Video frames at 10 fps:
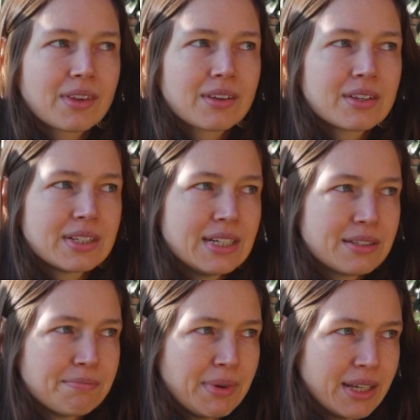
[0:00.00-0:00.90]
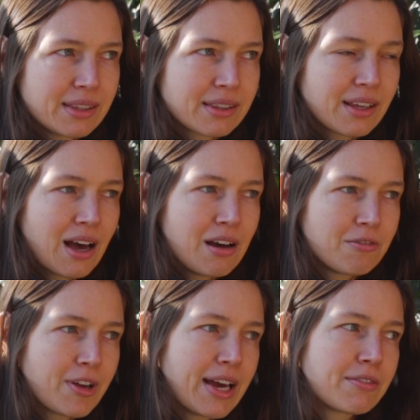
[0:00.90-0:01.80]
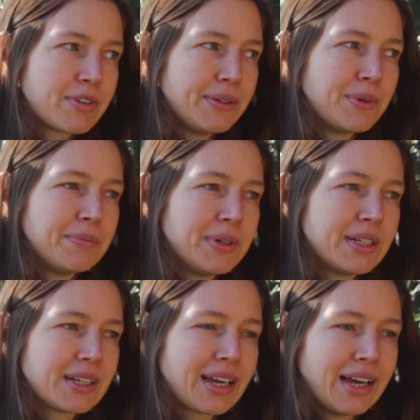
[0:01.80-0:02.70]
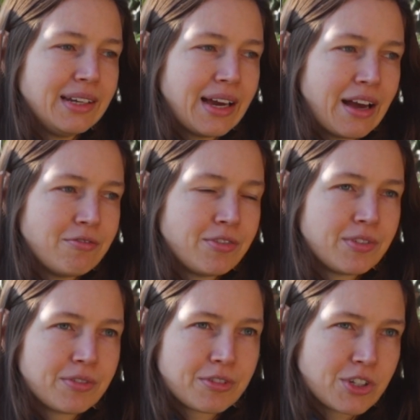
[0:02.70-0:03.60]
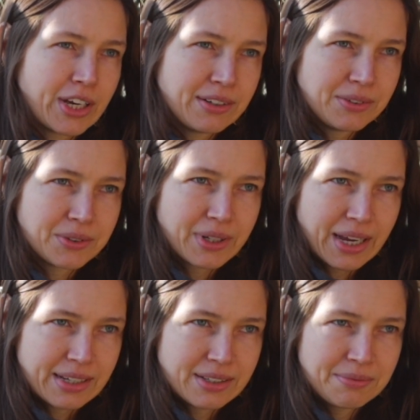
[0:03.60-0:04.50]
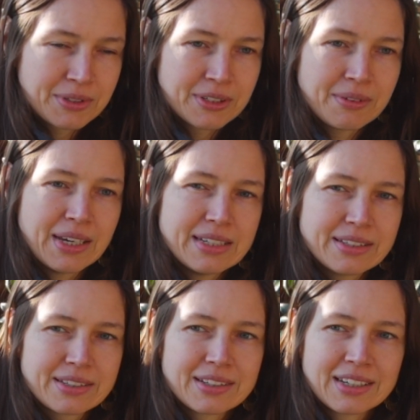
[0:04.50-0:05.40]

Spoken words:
this myth of every woman can have vaginal orgasms is,